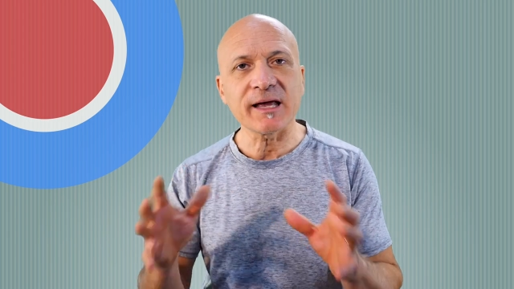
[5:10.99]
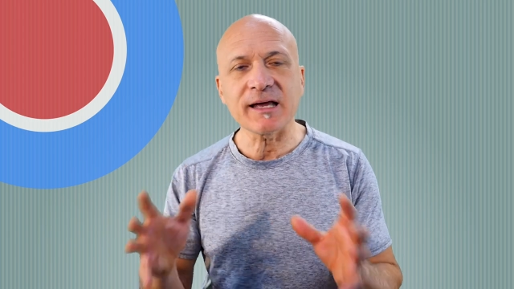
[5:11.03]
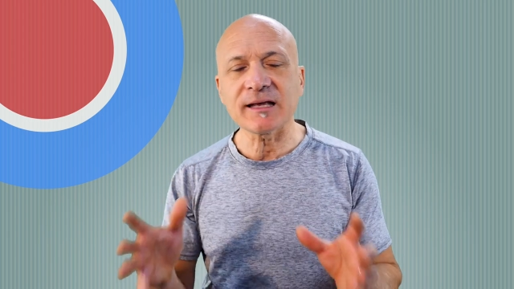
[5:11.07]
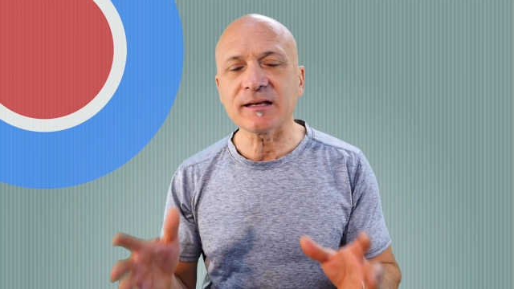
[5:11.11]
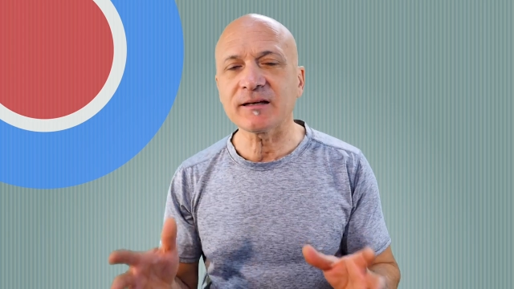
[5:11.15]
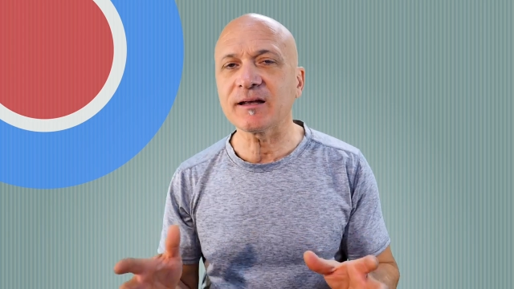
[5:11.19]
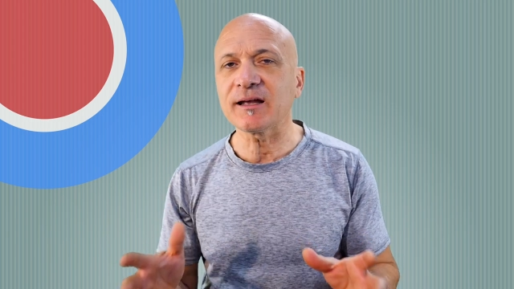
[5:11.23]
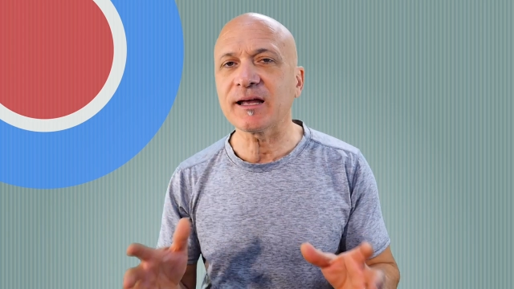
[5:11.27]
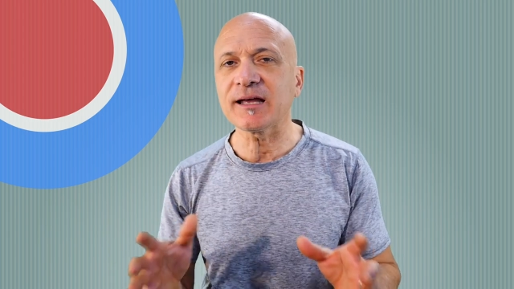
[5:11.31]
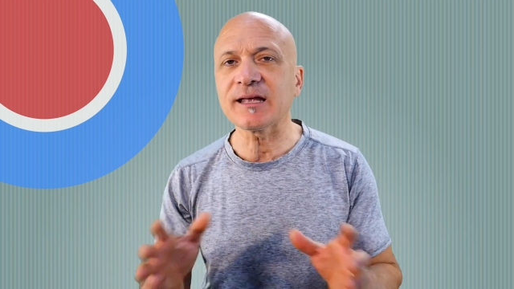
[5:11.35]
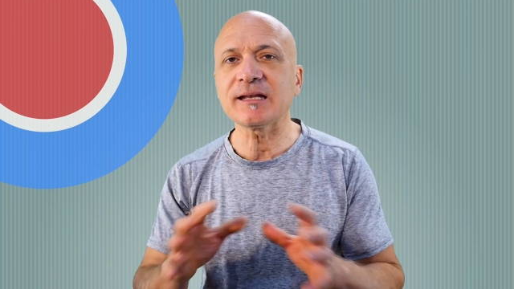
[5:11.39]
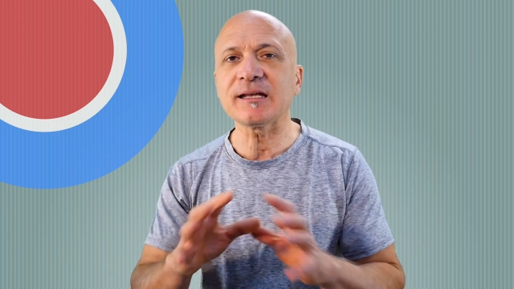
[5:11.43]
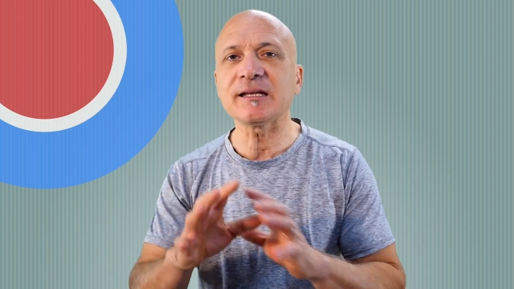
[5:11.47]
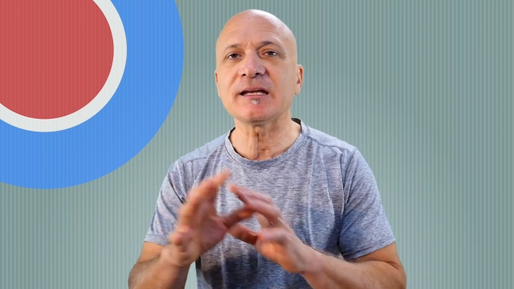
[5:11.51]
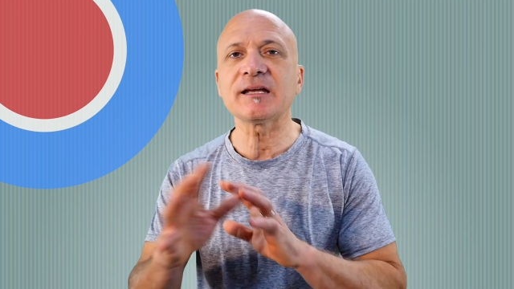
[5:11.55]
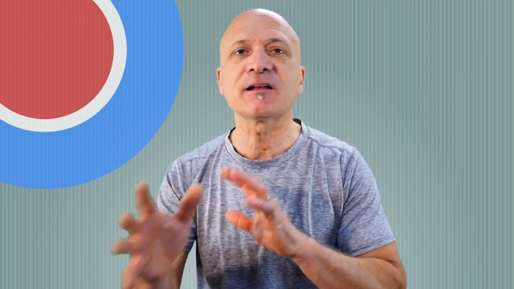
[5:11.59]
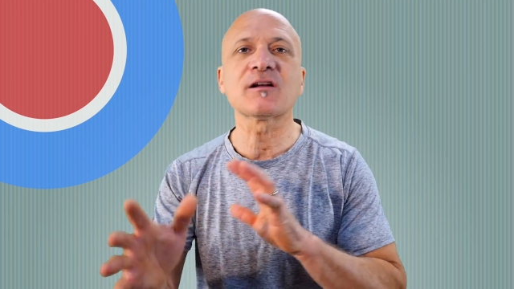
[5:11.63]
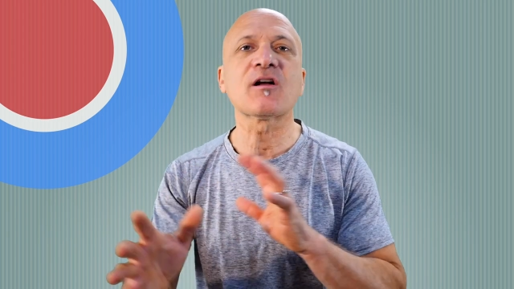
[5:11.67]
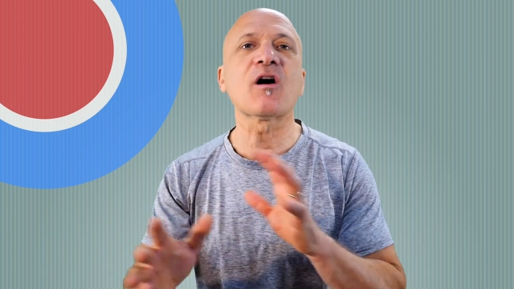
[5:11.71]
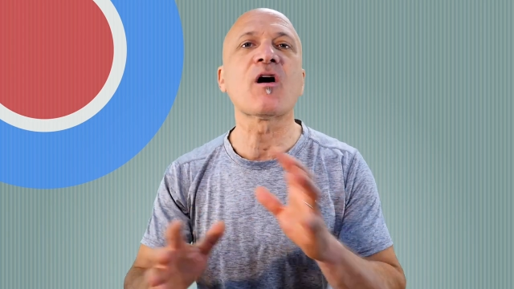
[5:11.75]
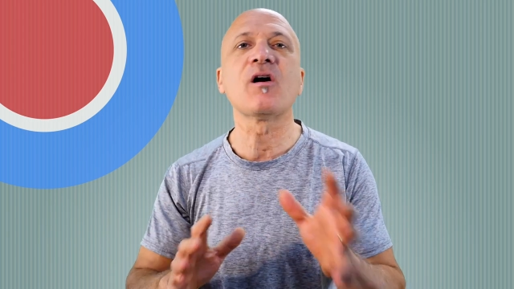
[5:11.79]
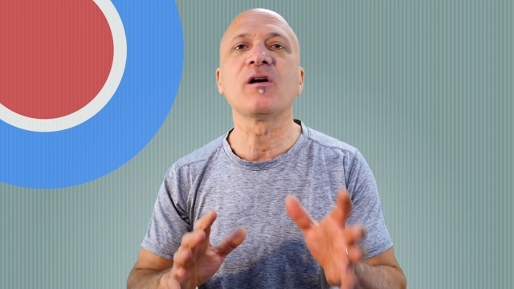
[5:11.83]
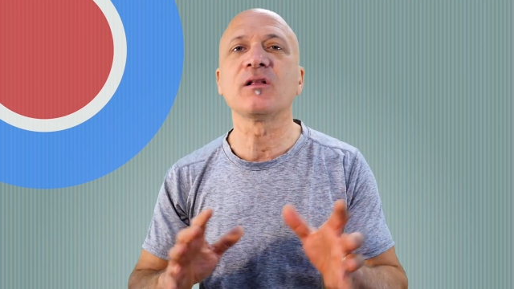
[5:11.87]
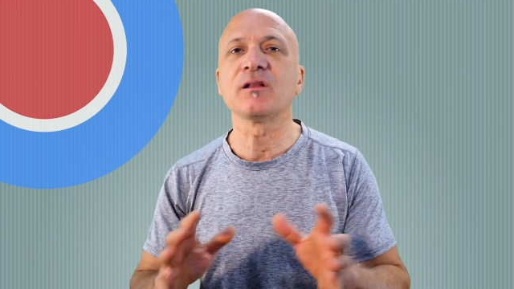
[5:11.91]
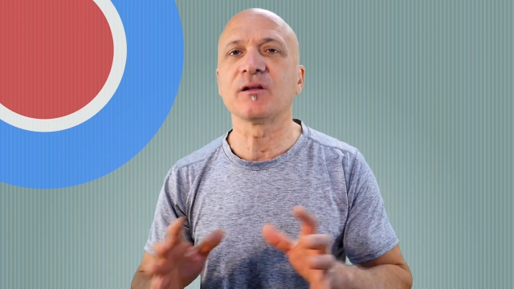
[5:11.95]
any
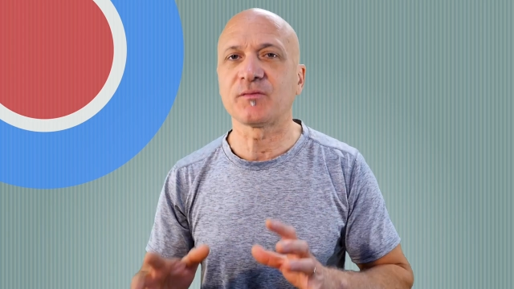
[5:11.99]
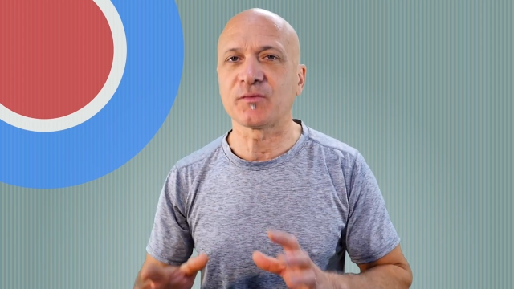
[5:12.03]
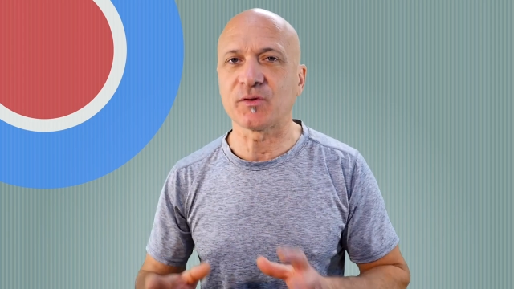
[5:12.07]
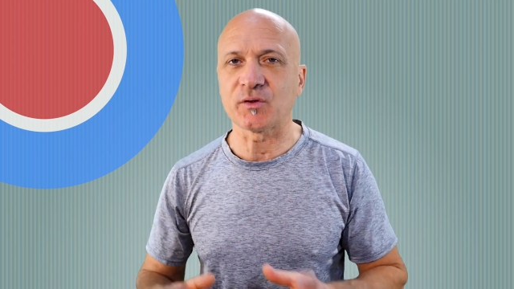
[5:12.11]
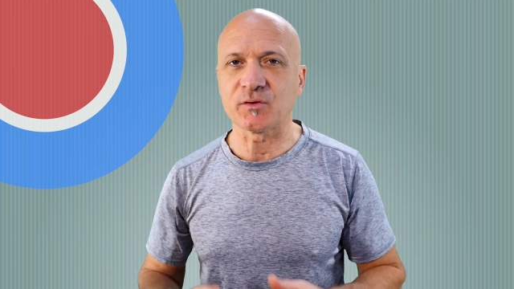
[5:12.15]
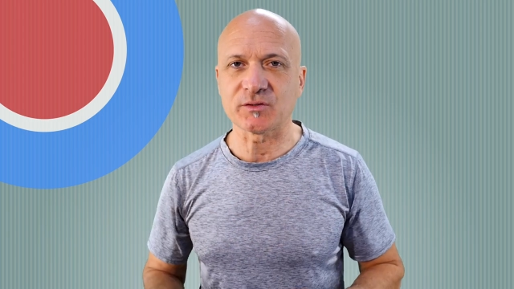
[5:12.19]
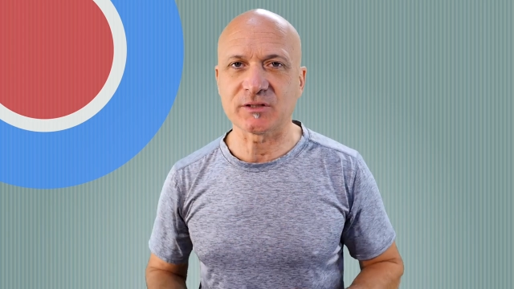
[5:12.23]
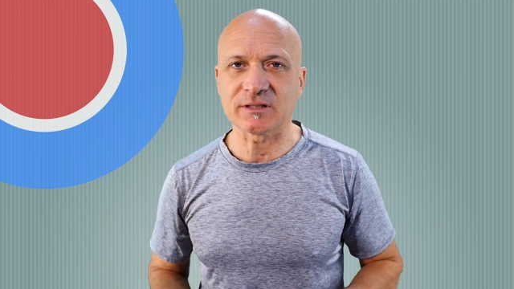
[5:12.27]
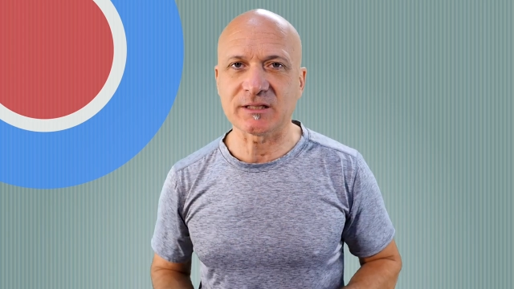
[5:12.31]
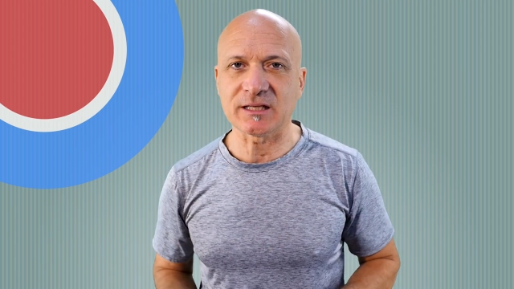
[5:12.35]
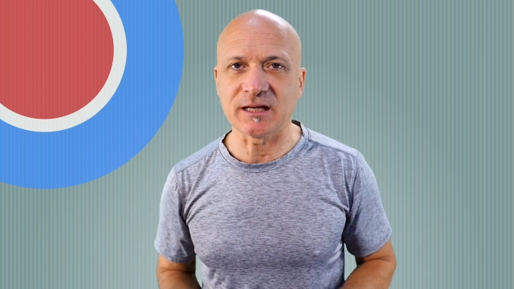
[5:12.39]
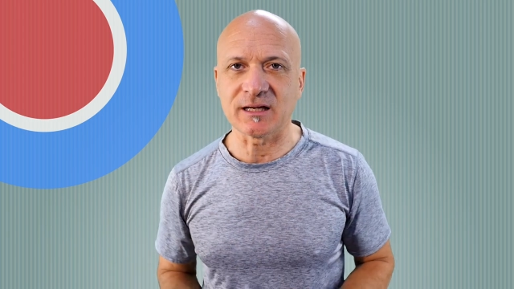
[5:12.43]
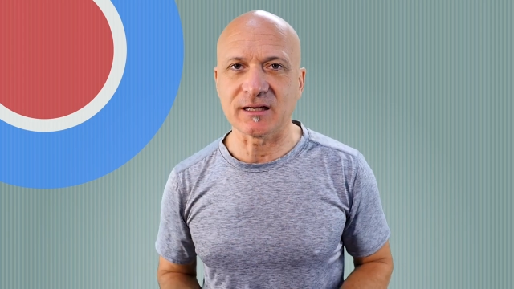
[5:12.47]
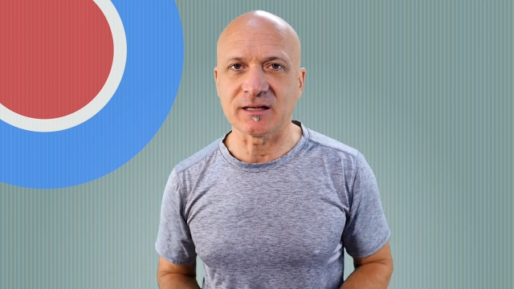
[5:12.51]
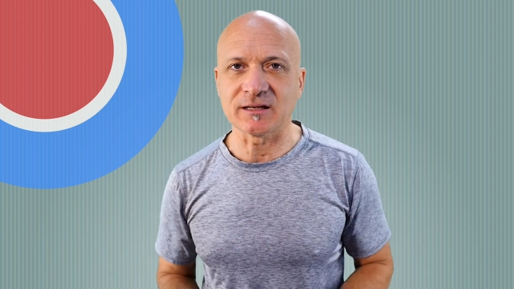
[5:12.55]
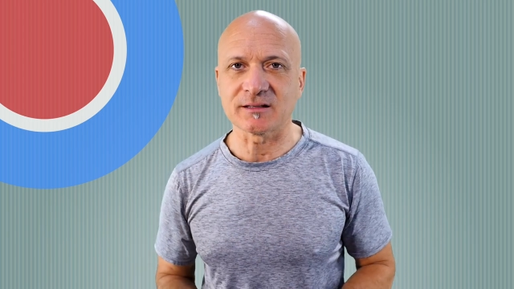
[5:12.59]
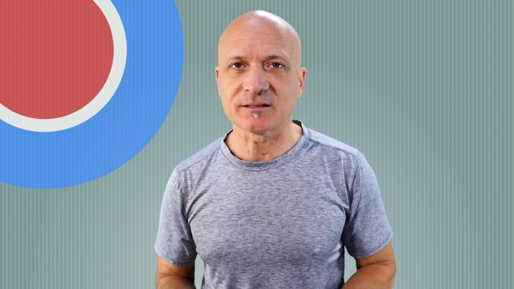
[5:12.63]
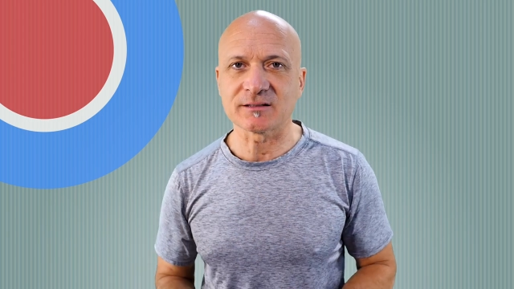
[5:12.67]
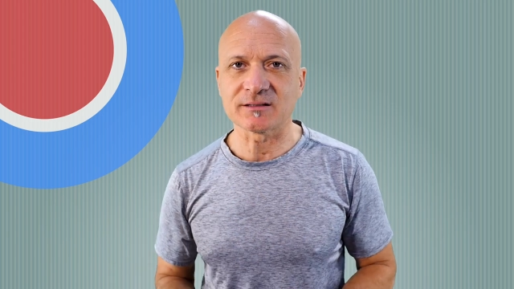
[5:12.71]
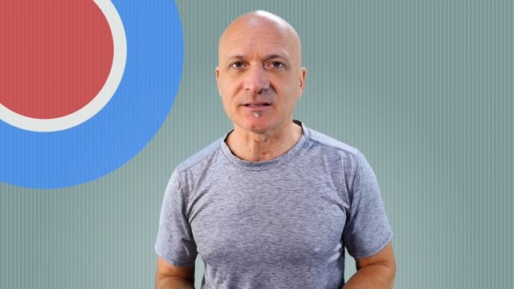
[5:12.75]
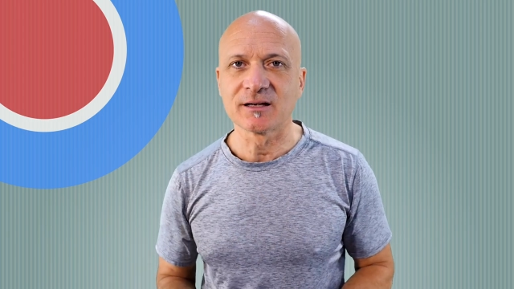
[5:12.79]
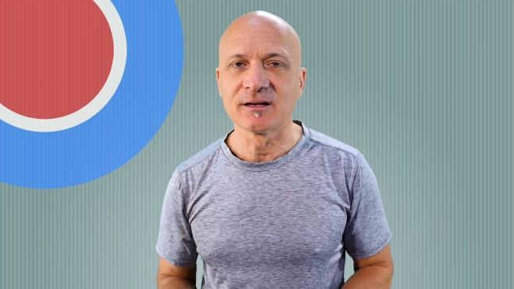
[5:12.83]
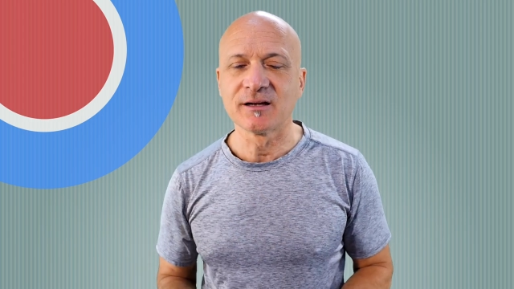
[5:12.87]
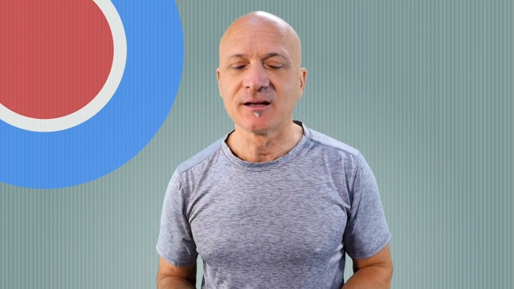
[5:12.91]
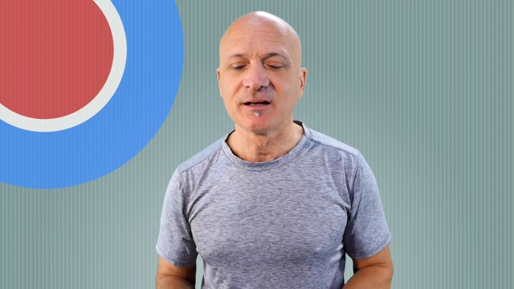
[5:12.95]
and all of those
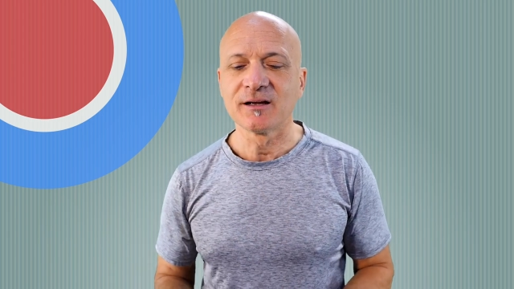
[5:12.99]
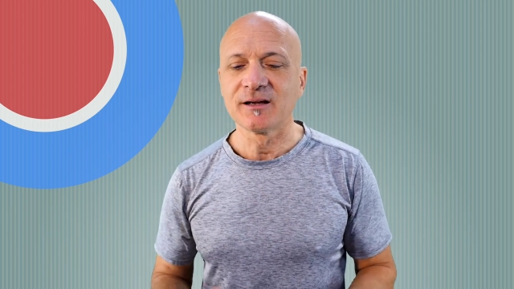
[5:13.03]
things.